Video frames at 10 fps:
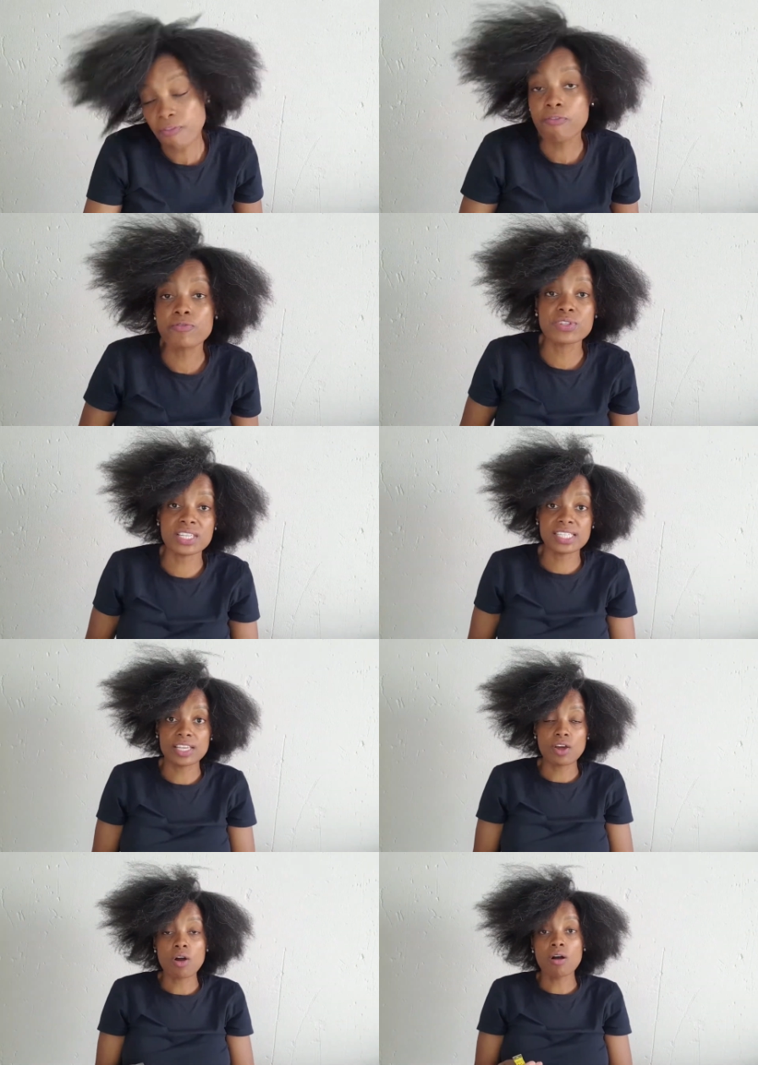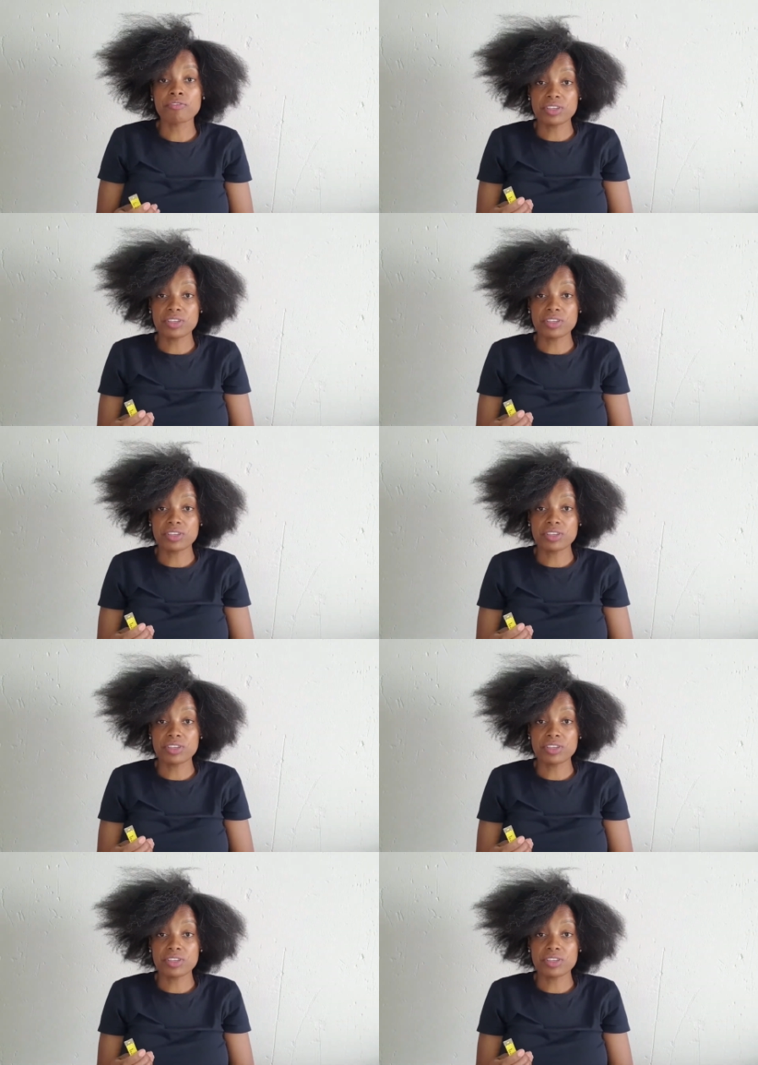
6.5